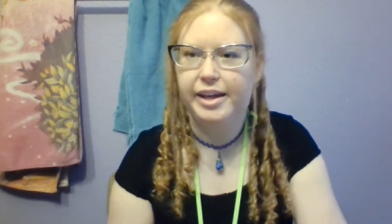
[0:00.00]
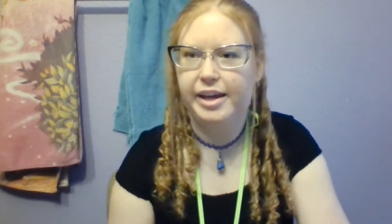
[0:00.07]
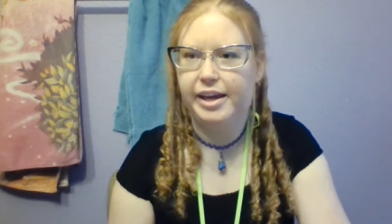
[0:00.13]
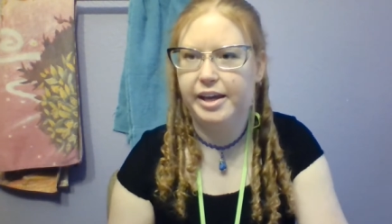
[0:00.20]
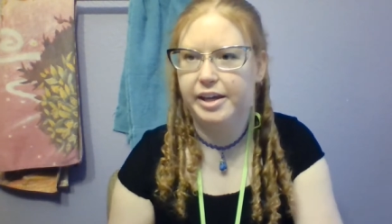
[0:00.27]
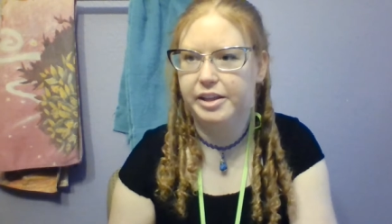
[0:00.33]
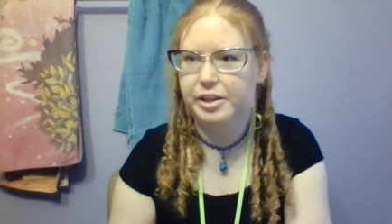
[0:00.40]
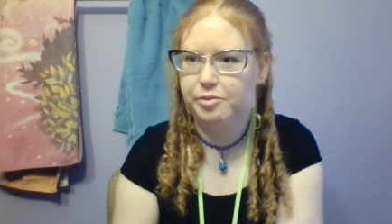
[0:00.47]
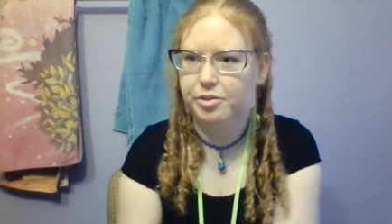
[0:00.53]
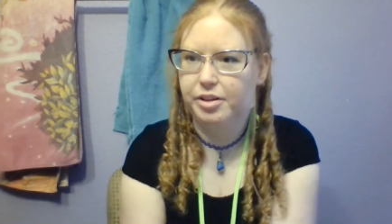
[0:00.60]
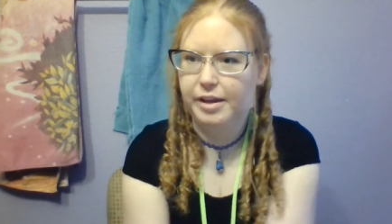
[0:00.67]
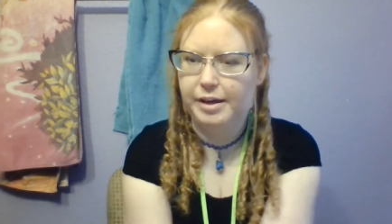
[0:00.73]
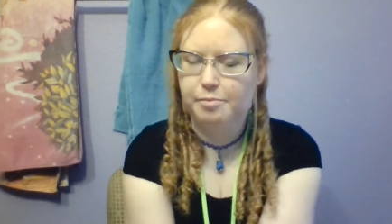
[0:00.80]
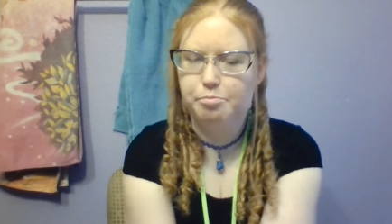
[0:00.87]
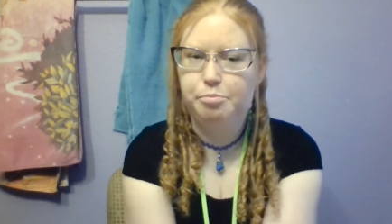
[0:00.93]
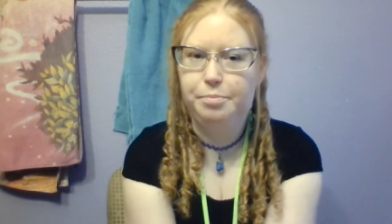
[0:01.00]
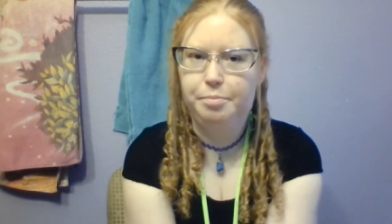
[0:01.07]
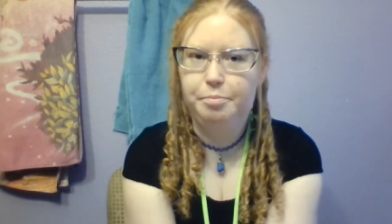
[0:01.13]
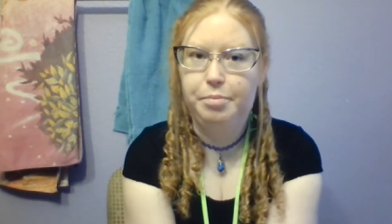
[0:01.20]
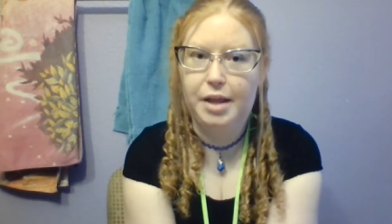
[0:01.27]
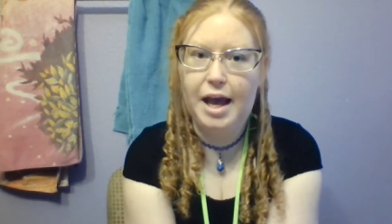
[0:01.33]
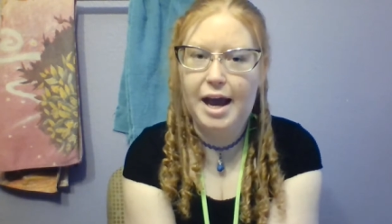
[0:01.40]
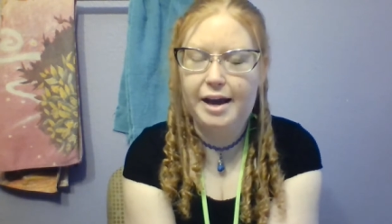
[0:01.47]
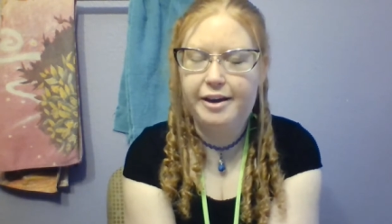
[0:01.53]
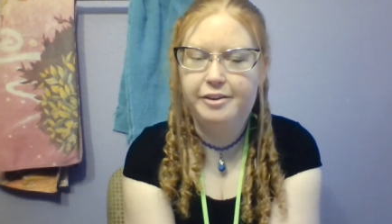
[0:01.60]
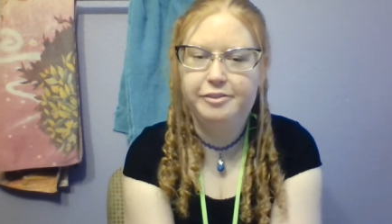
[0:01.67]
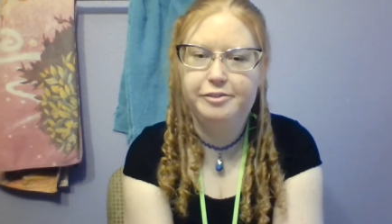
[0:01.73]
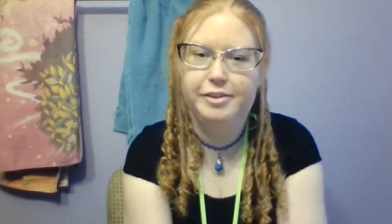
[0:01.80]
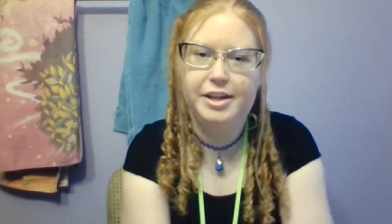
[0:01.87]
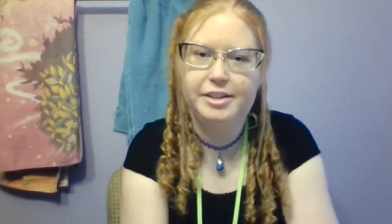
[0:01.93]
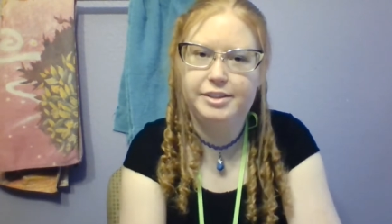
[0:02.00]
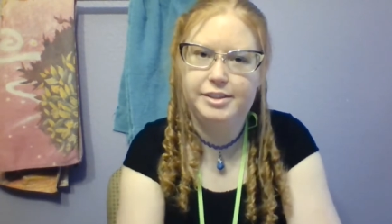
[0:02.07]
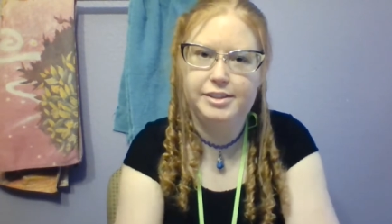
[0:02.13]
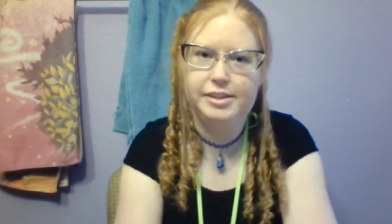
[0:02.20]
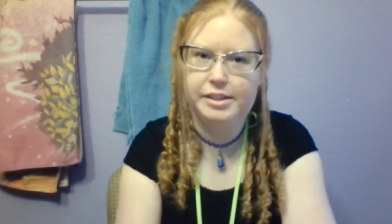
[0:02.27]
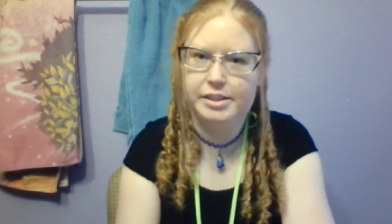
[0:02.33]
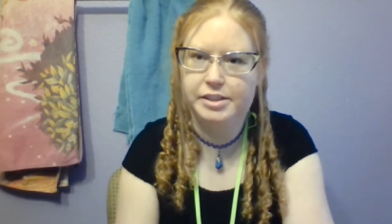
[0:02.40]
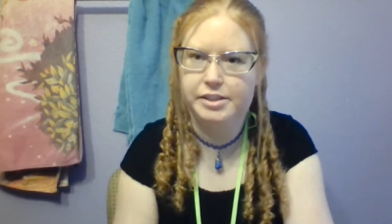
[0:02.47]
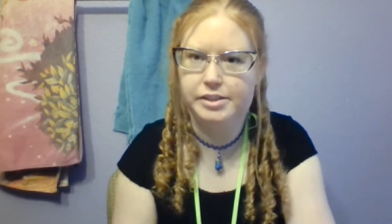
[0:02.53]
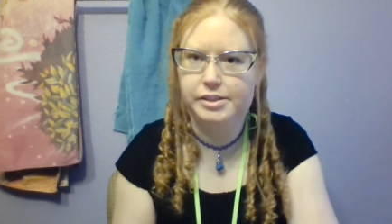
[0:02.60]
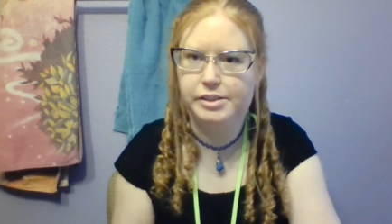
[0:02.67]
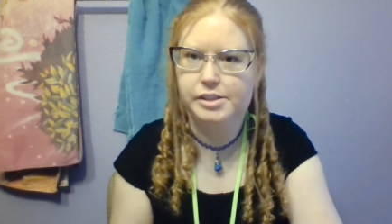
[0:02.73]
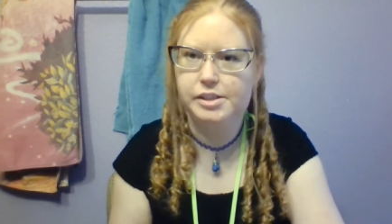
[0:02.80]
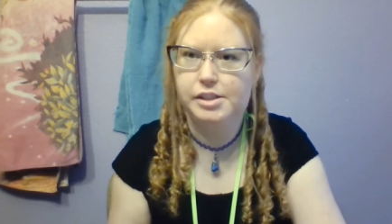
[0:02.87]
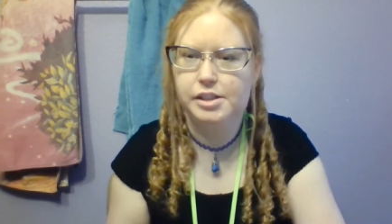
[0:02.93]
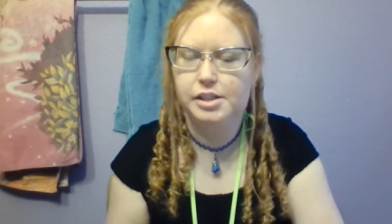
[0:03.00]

And they were like black fences.